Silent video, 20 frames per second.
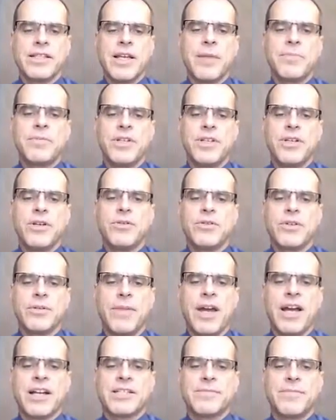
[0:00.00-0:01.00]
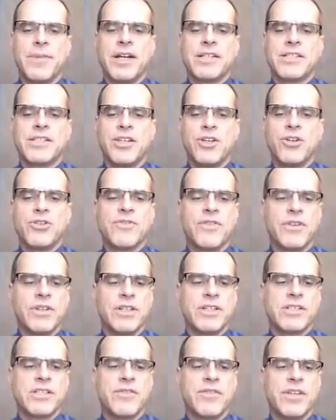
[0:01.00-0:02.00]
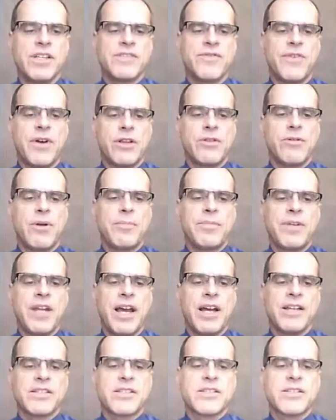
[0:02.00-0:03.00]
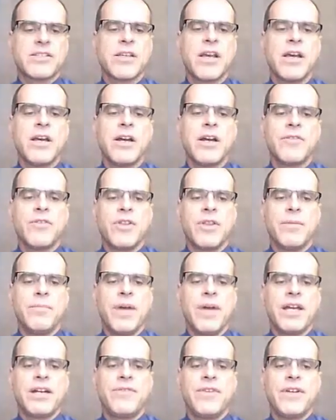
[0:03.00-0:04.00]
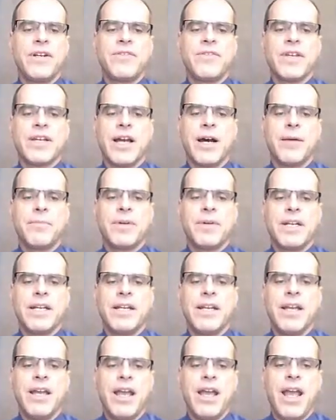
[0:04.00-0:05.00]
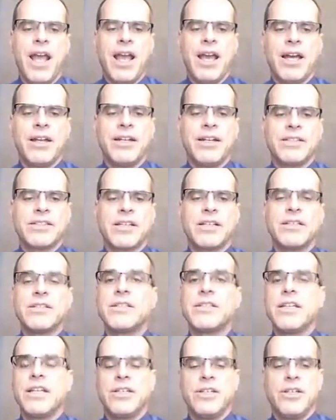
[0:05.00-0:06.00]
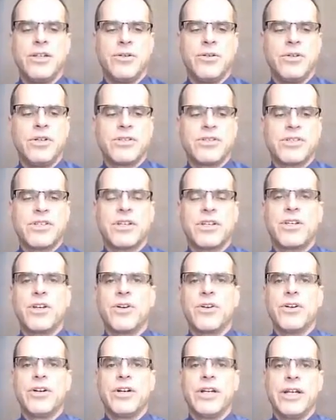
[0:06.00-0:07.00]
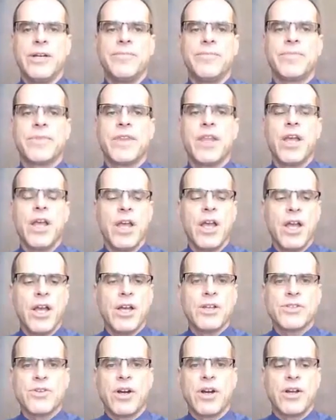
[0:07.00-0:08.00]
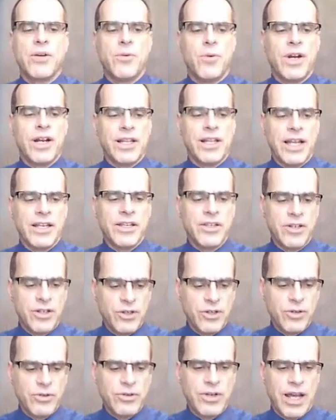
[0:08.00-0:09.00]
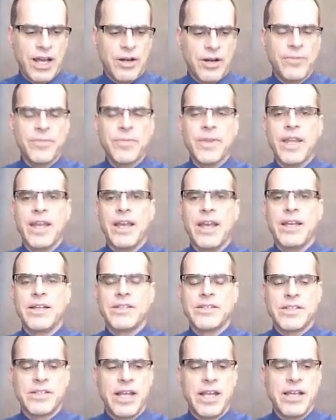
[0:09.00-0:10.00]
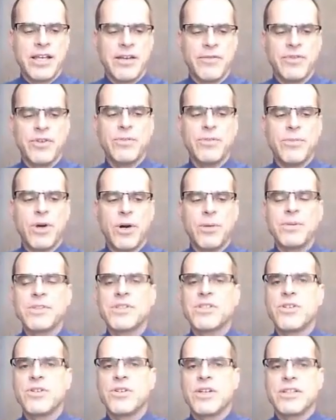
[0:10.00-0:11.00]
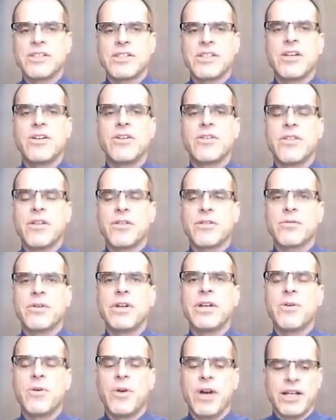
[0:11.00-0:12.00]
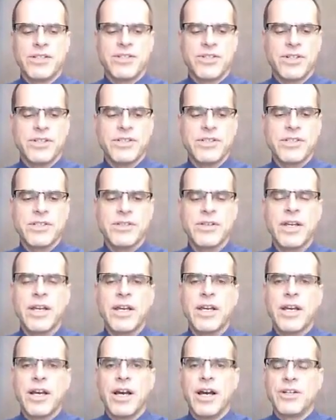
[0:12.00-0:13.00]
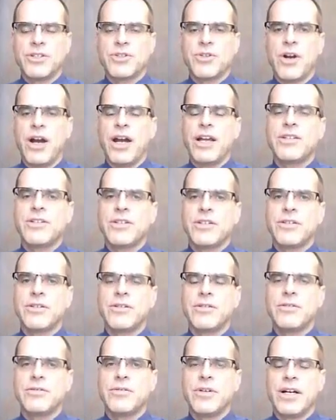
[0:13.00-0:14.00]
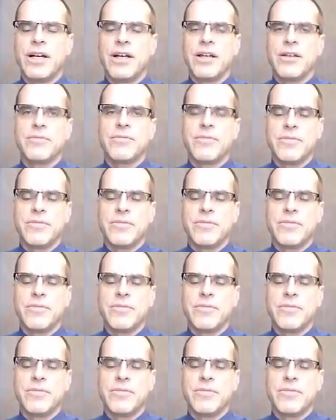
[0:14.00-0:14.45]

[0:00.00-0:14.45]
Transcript: It's up to you to maximize the usefulness of these follow-up tasks for the benefit of the company and its continued security. So what I'd like you to do now is take a few moments to consider the 3 questions, try to